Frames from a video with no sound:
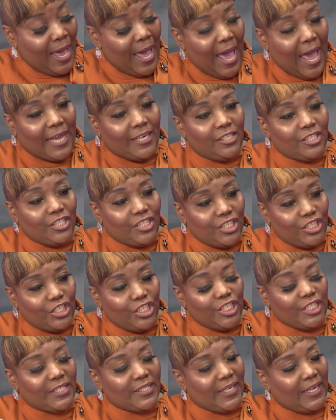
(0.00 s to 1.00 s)
And to see
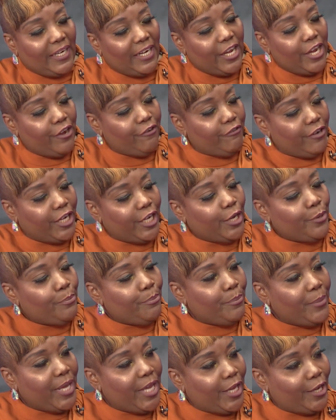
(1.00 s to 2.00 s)
she's clearing the
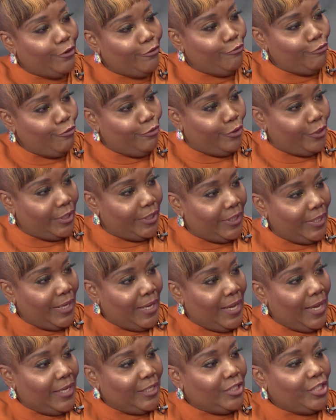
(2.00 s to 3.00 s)
main road
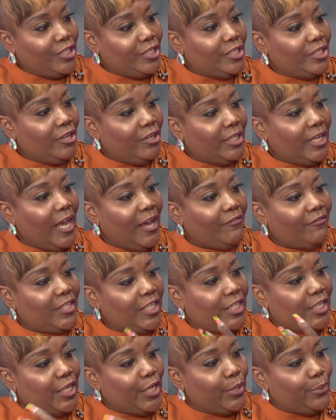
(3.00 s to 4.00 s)
to not have the
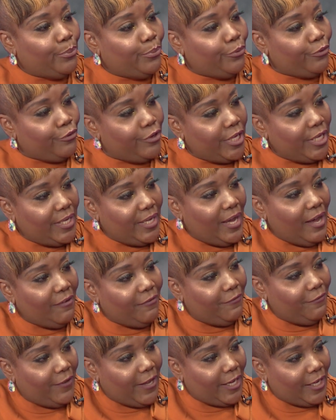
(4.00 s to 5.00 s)
debris
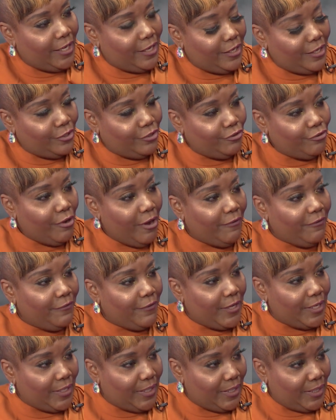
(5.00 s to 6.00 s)
affect
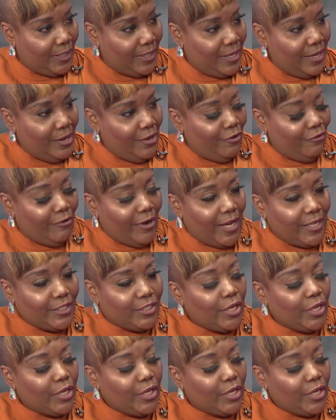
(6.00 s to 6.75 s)
traffic, right?